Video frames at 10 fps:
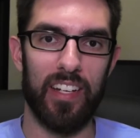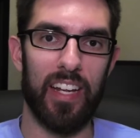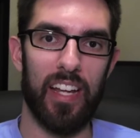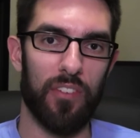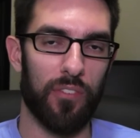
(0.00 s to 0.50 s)
the
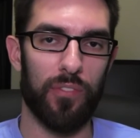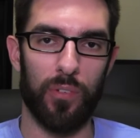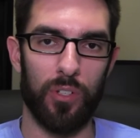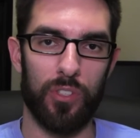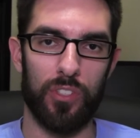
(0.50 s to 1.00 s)
gate
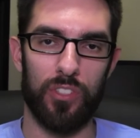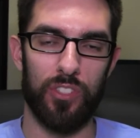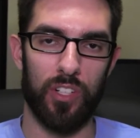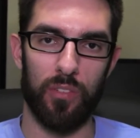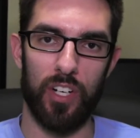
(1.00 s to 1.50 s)
first
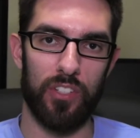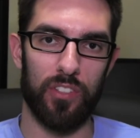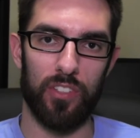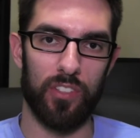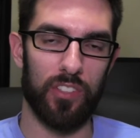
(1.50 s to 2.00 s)

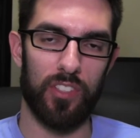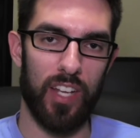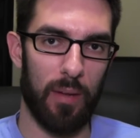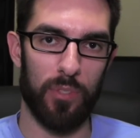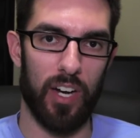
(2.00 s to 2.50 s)
generation
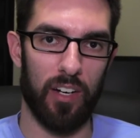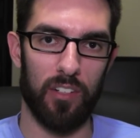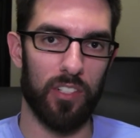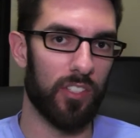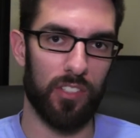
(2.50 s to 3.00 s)

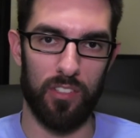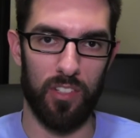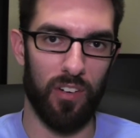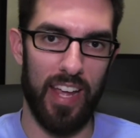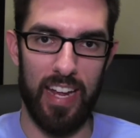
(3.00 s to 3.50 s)
Snapdragon, this,
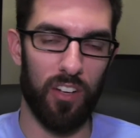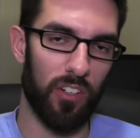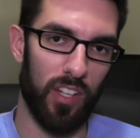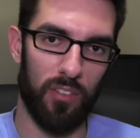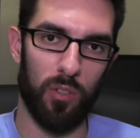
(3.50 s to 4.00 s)
you know,
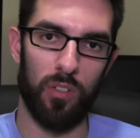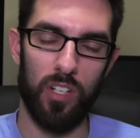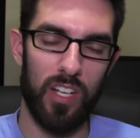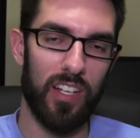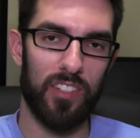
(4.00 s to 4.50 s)
800
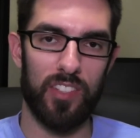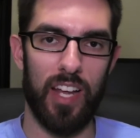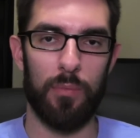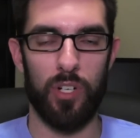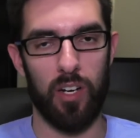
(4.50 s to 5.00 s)
level
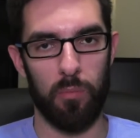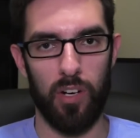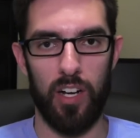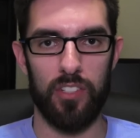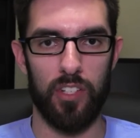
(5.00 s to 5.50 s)
Snapdragon
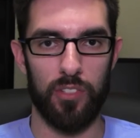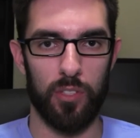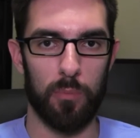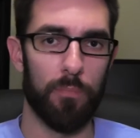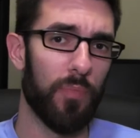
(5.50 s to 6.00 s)

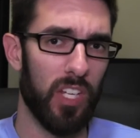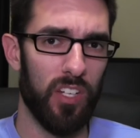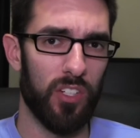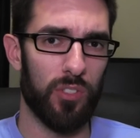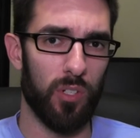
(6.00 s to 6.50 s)
processor.
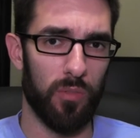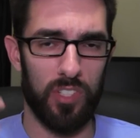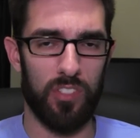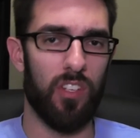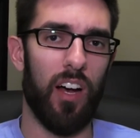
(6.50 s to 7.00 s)
So
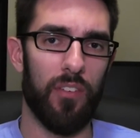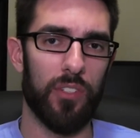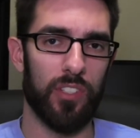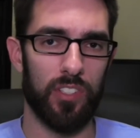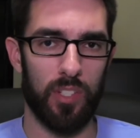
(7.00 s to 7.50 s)
this is
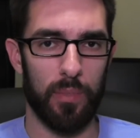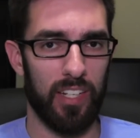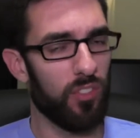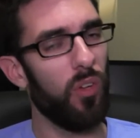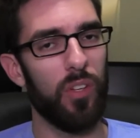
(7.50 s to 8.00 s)
obviously
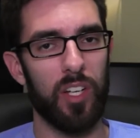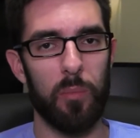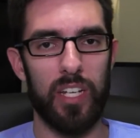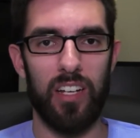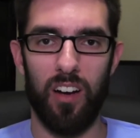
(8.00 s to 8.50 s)
something that's only going
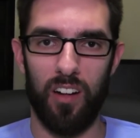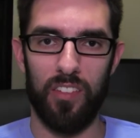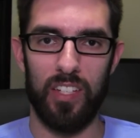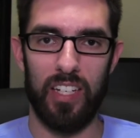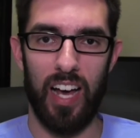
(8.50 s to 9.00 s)
to be
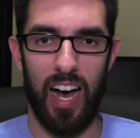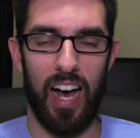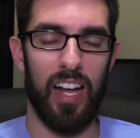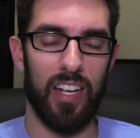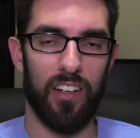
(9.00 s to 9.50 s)
on the
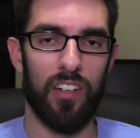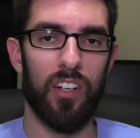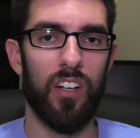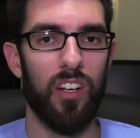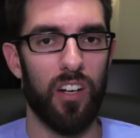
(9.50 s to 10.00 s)
high
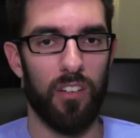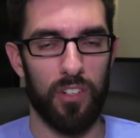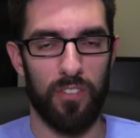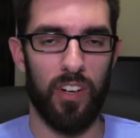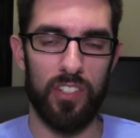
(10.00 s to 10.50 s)
end
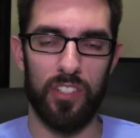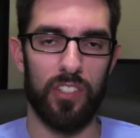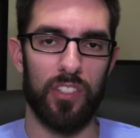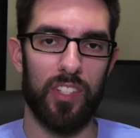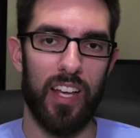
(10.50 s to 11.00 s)
of
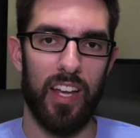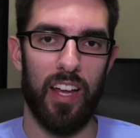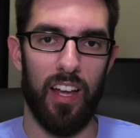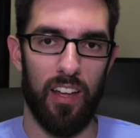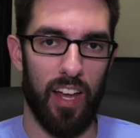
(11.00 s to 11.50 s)
devices
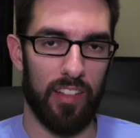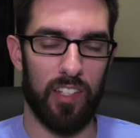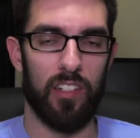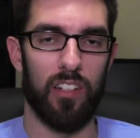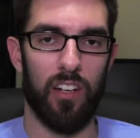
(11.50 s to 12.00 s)

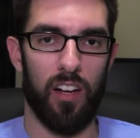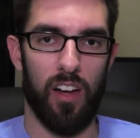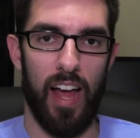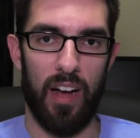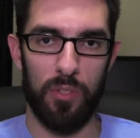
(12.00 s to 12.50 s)
at the
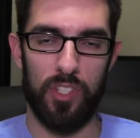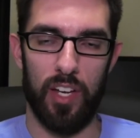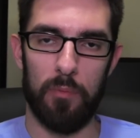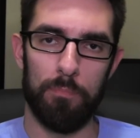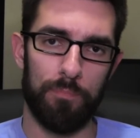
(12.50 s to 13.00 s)
uh,
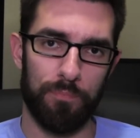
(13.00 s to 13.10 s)
outset.